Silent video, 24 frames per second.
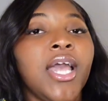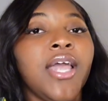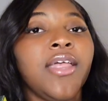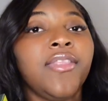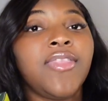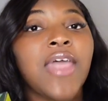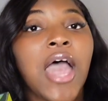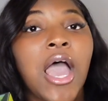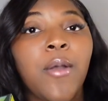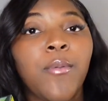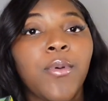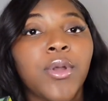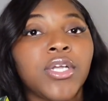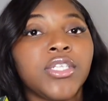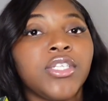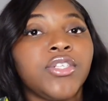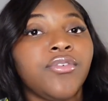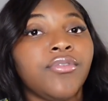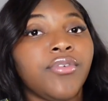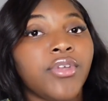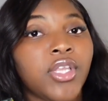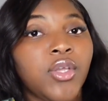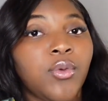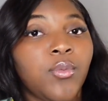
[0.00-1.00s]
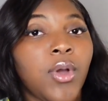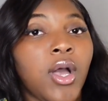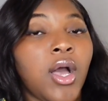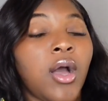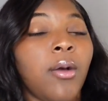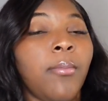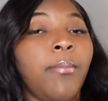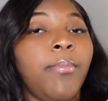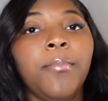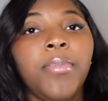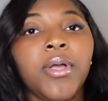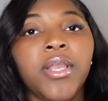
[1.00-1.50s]
That works really
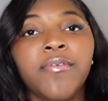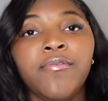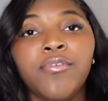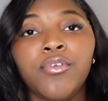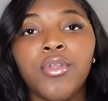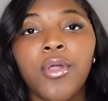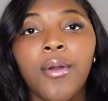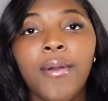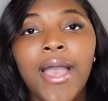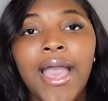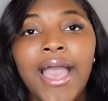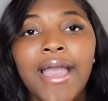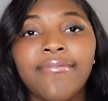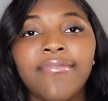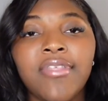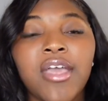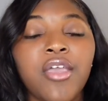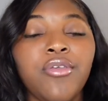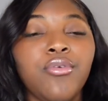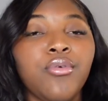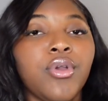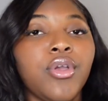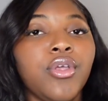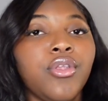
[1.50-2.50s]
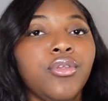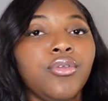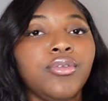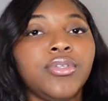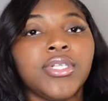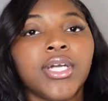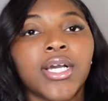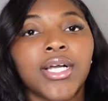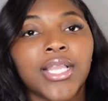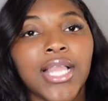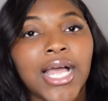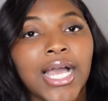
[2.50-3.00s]
well. But if you don't have that, you could use
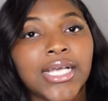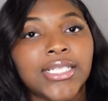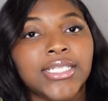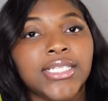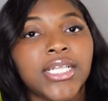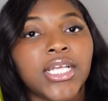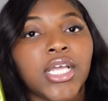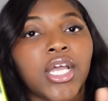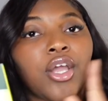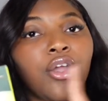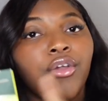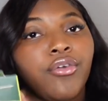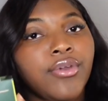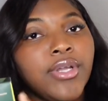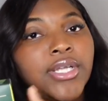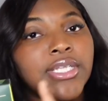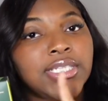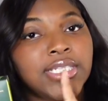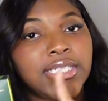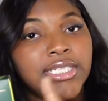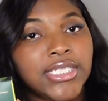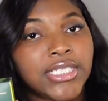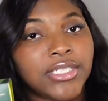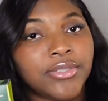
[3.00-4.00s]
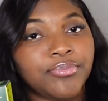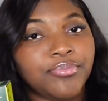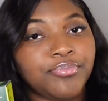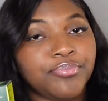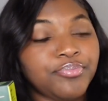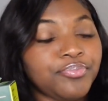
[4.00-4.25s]
a classic green tea.